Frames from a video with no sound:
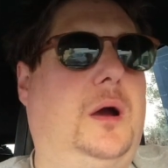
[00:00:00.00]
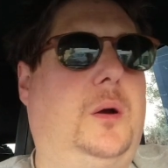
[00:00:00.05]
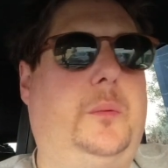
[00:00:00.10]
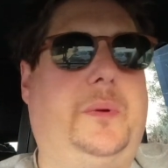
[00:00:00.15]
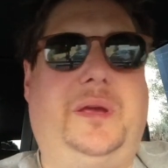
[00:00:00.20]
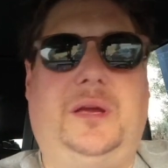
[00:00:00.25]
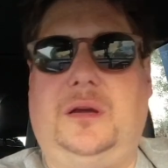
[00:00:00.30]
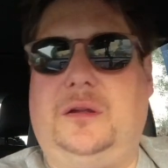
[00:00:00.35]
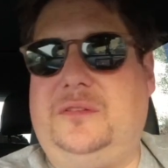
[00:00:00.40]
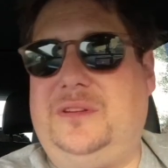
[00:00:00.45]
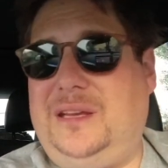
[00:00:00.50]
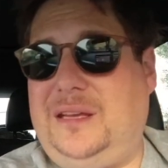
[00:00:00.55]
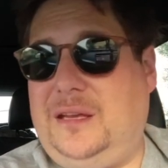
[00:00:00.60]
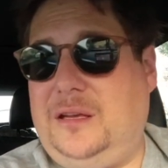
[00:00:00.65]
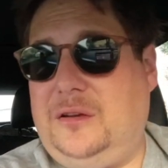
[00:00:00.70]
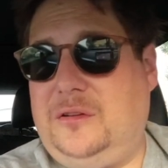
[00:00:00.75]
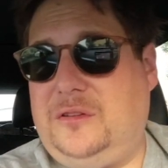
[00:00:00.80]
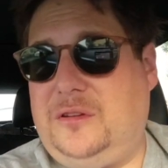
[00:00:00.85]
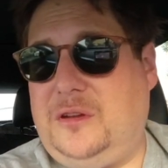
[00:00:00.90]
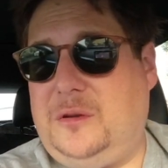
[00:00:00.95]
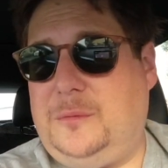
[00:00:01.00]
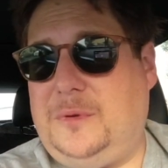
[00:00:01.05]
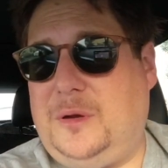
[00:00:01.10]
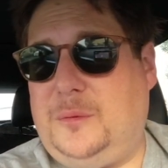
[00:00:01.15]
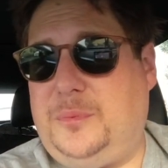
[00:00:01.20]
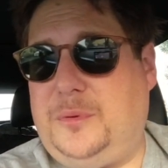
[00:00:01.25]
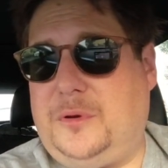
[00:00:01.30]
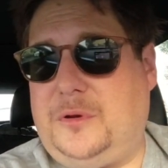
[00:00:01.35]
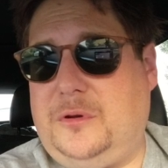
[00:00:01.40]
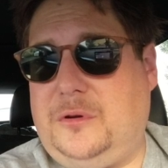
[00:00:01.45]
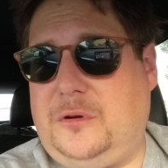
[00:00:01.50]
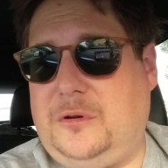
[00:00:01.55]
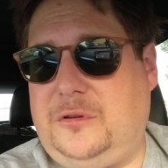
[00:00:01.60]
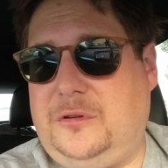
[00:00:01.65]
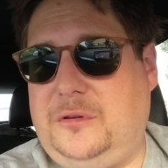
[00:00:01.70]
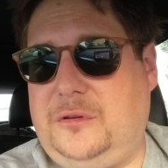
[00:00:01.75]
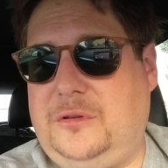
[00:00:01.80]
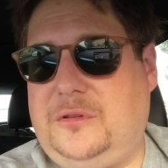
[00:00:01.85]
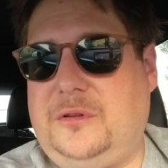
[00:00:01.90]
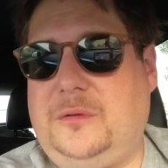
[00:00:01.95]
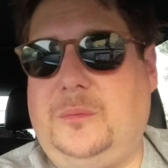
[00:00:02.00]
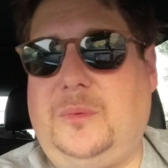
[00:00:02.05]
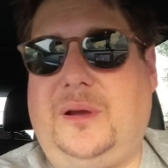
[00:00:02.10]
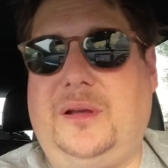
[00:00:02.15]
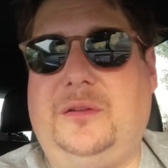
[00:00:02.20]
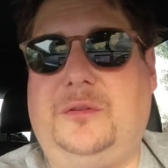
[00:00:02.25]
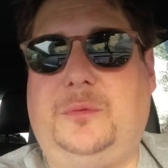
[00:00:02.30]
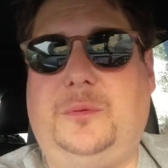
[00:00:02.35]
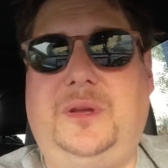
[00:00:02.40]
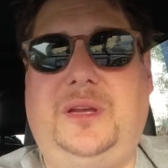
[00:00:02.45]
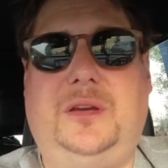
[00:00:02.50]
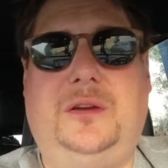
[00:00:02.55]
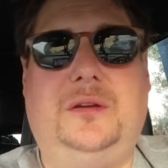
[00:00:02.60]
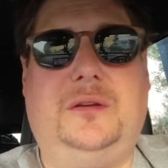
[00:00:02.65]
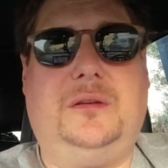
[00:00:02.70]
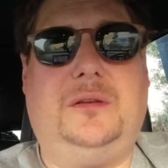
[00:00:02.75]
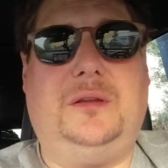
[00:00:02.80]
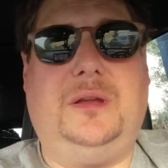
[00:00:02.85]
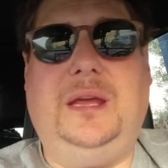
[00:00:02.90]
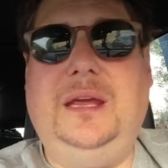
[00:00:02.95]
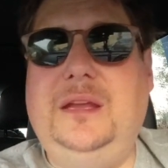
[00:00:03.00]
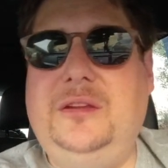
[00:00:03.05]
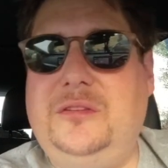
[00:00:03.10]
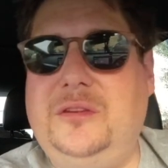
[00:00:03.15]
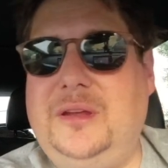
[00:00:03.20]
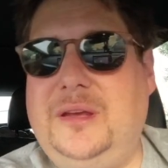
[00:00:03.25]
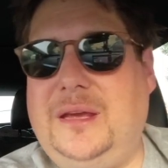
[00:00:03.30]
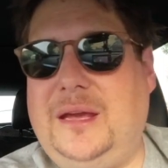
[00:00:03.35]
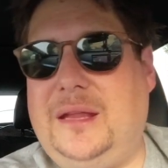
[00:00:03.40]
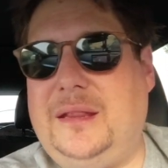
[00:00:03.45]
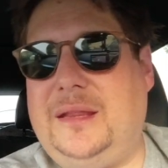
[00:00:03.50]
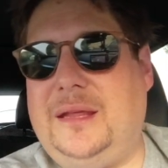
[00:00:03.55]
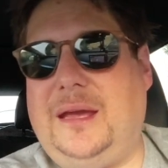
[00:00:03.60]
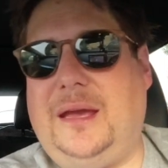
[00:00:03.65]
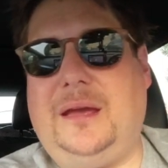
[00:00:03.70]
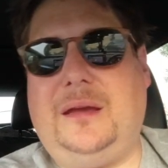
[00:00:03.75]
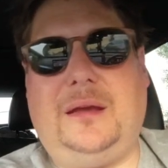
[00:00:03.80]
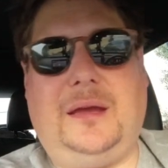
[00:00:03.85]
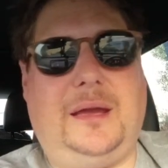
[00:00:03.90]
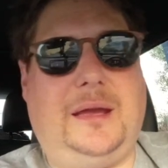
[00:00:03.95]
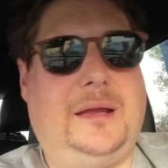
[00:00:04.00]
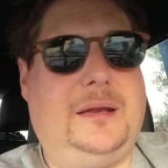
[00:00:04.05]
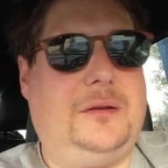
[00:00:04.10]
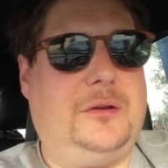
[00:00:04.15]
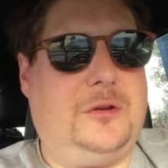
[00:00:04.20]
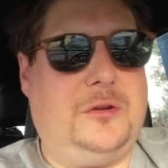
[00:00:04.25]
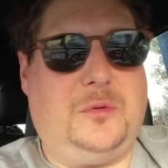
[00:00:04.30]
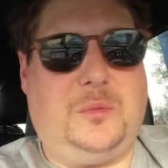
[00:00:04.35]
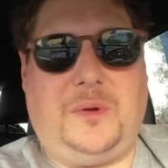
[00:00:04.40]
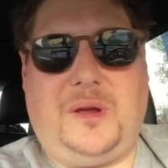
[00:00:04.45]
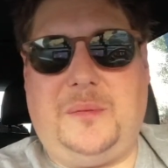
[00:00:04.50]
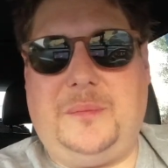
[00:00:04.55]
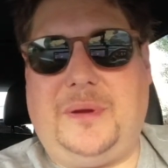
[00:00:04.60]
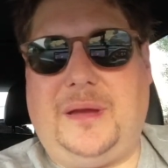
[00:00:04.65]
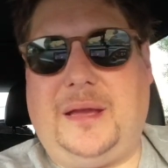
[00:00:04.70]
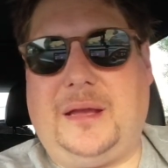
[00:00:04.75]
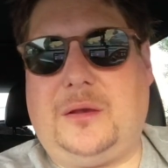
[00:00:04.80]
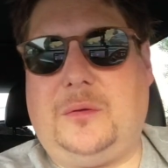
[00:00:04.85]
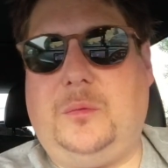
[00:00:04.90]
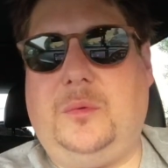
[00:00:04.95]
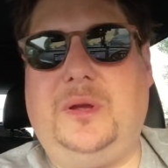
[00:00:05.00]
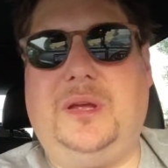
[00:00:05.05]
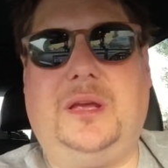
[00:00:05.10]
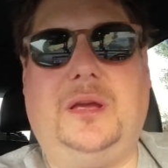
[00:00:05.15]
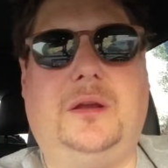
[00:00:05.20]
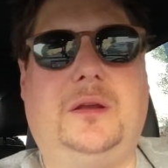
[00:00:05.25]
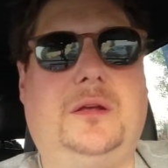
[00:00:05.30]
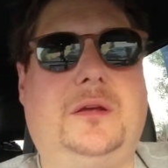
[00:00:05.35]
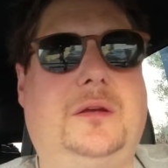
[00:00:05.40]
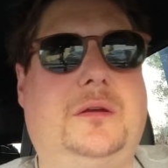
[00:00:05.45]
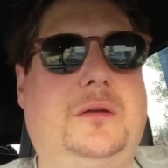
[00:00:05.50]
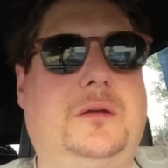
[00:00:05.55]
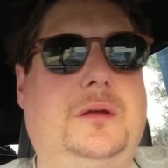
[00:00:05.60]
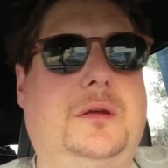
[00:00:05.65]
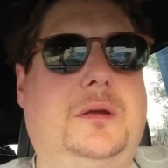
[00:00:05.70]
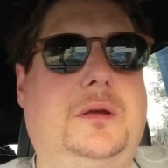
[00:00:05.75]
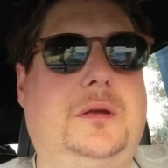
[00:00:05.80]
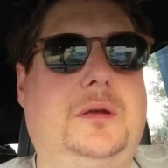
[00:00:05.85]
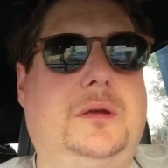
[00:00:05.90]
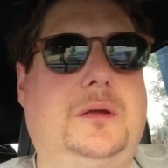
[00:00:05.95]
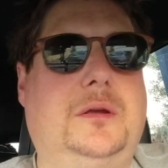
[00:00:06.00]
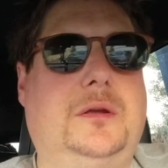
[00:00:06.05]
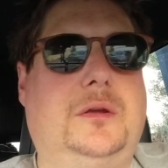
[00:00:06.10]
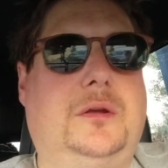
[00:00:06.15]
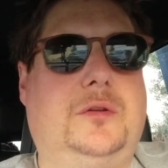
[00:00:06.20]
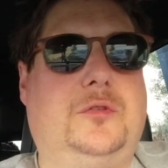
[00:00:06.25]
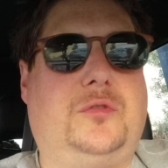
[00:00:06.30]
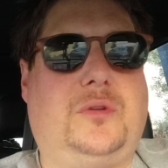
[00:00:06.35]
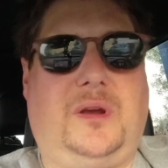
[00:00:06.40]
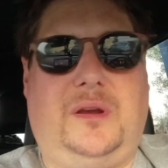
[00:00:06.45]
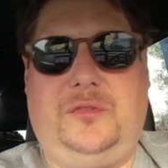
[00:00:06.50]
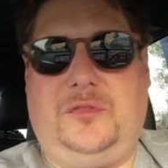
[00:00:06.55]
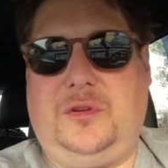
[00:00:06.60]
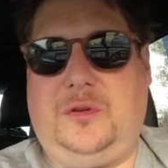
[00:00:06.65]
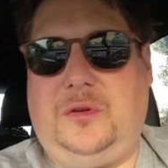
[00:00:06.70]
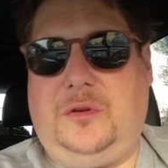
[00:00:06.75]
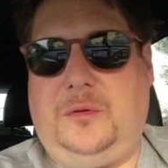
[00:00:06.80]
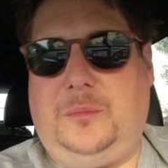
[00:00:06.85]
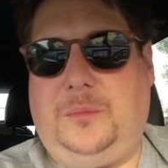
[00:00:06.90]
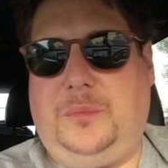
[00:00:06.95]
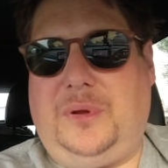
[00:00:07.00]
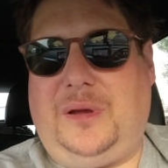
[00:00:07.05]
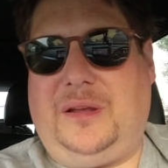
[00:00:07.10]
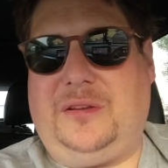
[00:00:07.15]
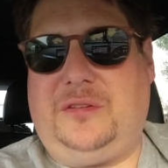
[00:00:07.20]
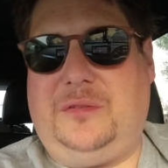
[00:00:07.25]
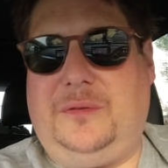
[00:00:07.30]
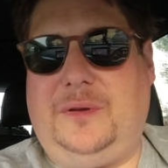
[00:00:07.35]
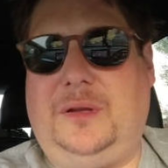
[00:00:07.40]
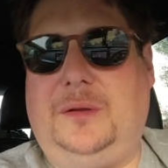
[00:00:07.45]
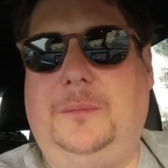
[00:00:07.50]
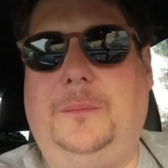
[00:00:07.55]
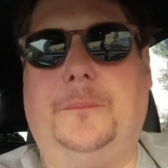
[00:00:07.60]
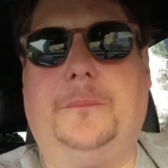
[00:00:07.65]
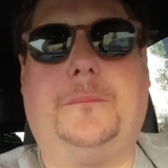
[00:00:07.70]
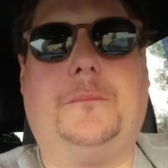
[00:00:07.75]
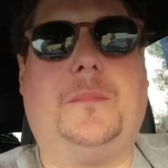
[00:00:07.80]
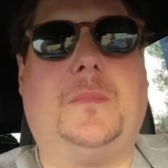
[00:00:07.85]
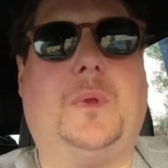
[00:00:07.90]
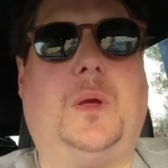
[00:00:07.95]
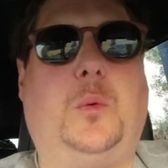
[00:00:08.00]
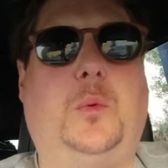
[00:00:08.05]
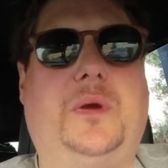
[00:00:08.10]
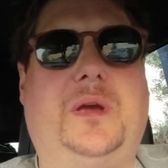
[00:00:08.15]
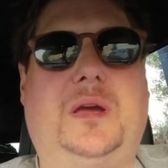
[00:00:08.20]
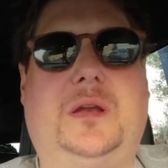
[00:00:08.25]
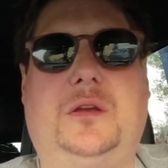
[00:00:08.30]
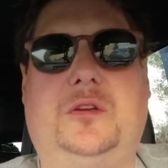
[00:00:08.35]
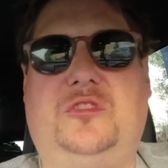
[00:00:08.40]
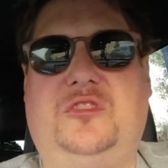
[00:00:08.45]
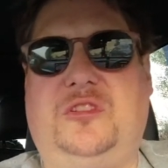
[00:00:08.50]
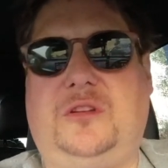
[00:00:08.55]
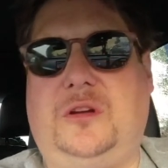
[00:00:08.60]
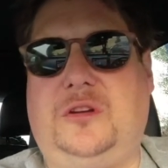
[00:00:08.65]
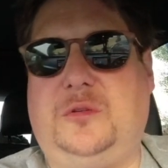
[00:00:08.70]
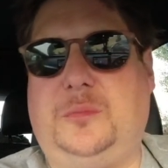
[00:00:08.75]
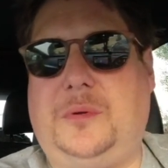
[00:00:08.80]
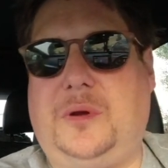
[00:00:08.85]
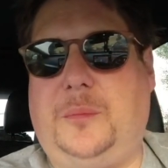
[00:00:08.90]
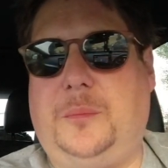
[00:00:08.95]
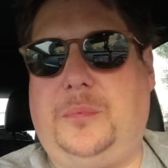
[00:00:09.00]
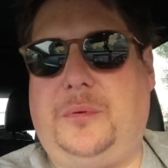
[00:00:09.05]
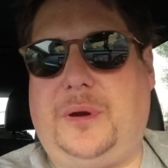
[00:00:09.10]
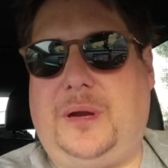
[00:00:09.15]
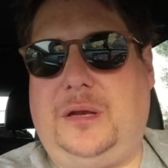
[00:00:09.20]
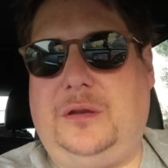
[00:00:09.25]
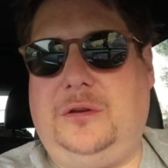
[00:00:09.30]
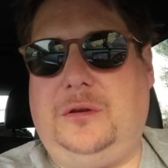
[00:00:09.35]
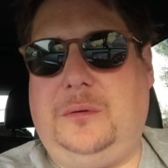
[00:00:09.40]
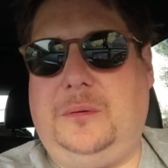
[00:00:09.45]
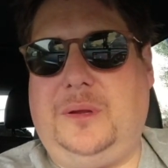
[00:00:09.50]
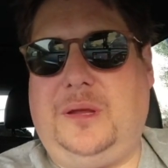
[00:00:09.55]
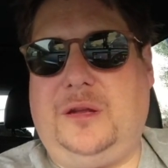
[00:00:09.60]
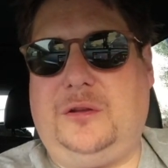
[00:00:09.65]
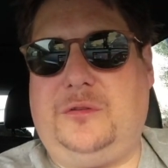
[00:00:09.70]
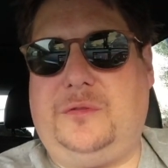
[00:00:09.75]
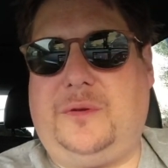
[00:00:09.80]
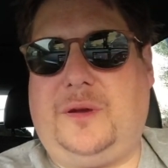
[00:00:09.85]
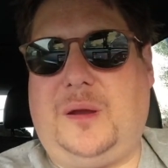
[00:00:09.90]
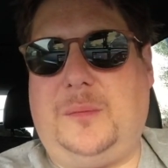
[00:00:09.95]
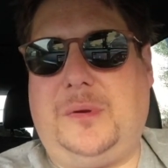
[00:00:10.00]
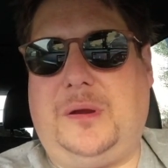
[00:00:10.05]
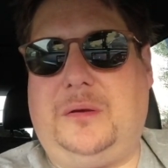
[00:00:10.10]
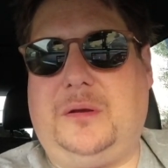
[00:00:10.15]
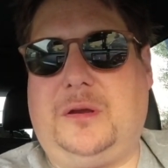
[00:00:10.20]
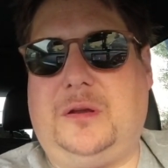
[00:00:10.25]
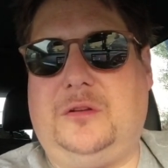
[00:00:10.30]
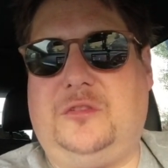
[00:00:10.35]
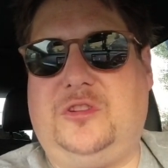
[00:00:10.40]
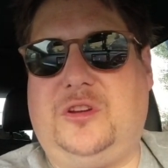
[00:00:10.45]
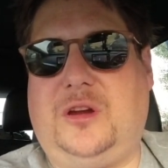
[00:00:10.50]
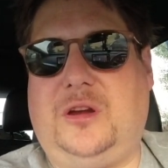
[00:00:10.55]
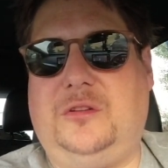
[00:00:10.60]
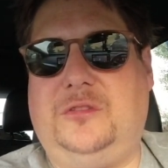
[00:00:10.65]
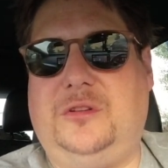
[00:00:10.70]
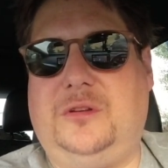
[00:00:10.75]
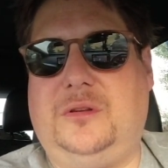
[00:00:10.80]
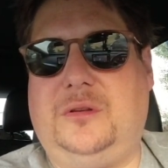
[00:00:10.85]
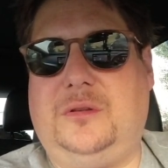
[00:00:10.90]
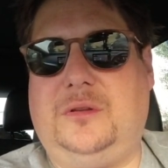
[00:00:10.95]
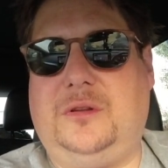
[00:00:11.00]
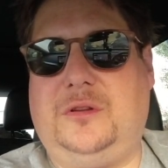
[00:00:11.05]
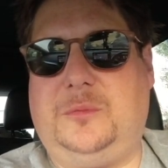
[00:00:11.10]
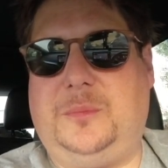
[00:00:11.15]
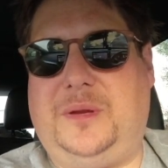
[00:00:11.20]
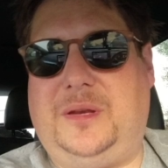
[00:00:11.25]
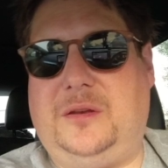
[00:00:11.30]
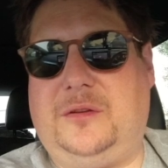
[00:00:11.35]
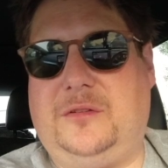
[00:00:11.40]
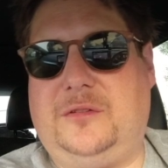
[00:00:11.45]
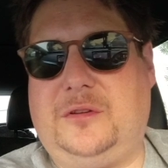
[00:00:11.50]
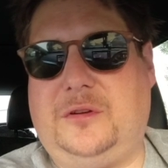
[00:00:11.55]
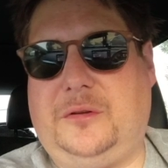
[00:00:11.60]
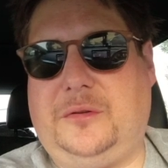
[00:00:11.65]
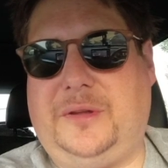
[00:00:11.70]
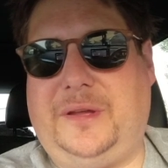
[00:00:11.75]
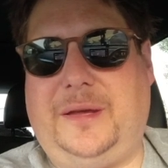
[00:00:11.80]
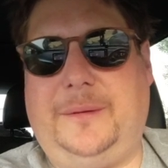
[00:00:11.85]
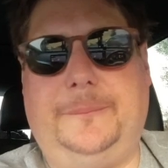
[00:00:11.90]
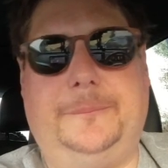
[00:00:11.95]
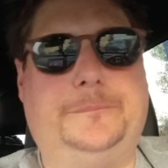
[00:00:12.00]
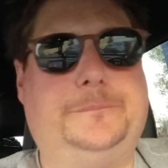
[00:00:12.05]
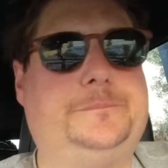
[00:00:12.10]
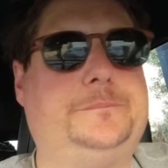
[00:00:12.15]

We are taking a certain amount of precautions, so whilst we could easily get there and a good way back, we're going to drive to Placerville, or we're going to charge a brand new Electrify America charger that's been installed there,